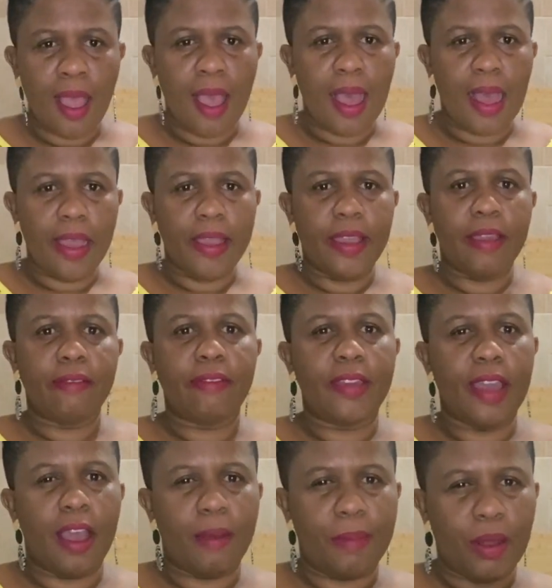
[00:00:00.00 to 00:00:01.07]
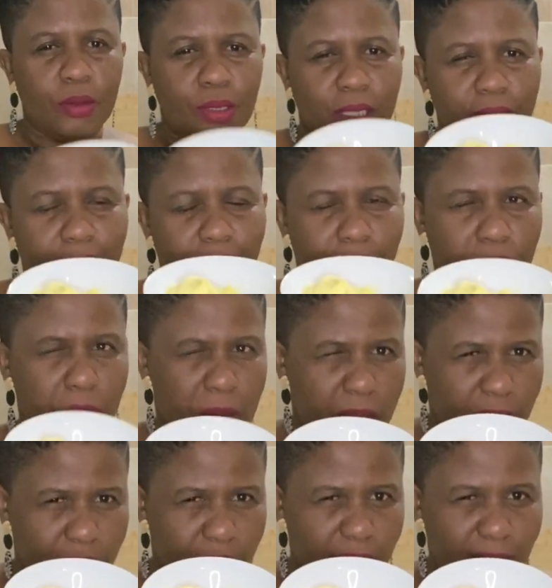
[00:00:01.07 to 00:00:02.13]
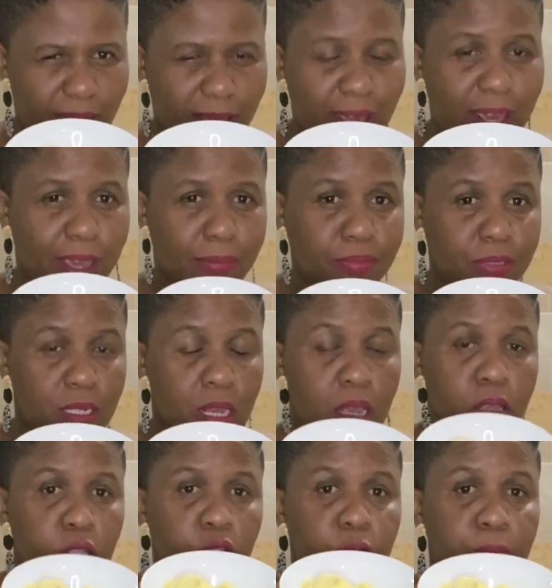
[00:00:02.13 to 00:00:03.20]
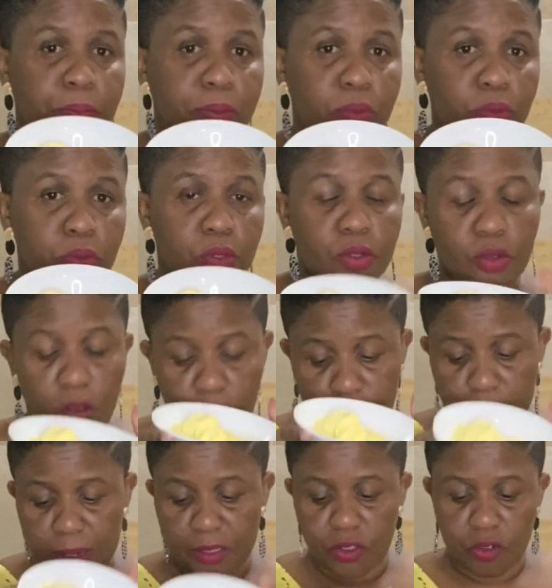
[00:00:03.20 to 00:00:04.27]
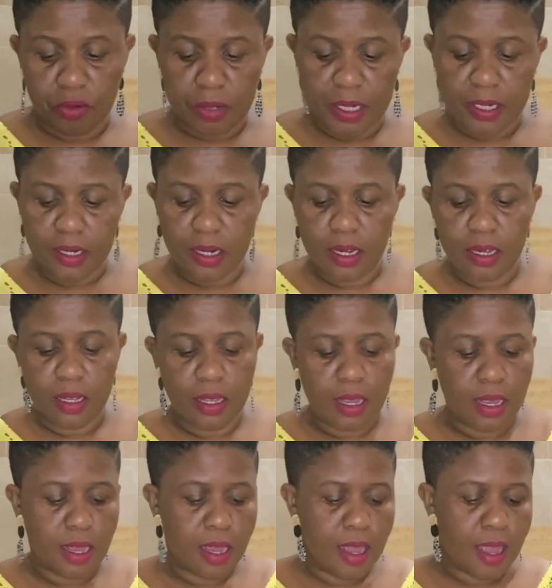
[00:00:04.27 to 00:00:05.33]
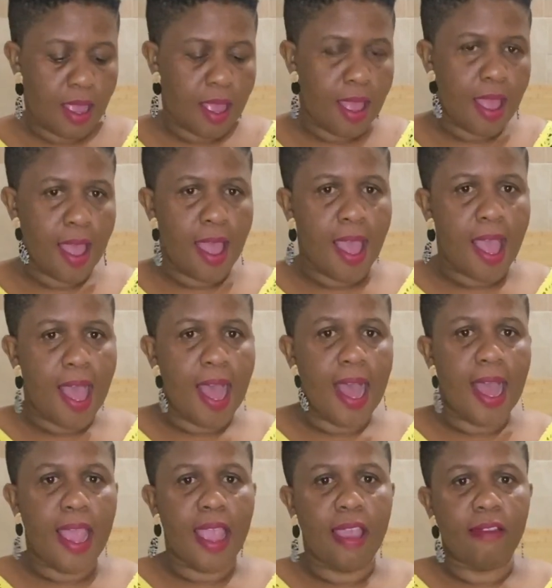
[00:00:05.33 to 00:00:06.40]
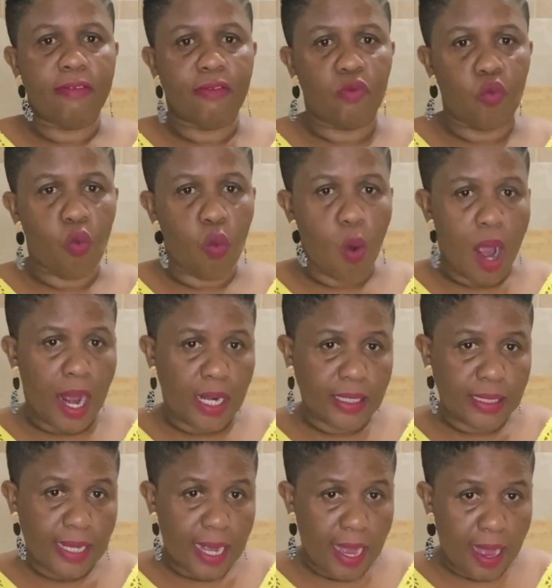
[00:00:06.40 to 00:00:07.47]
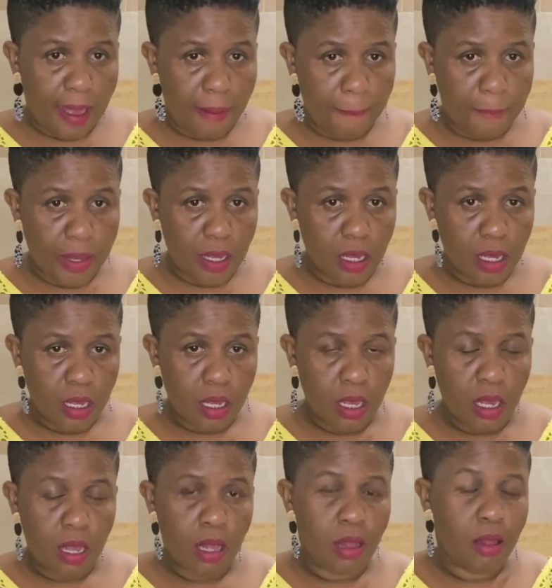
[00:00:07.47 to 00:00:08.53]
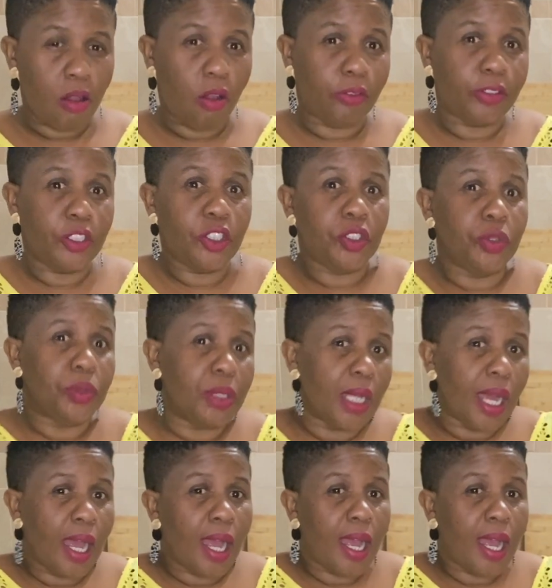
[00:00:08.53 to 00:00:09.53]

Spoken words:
I have here about 3 heaped spoons of margarine. I have 1 cup of sugar.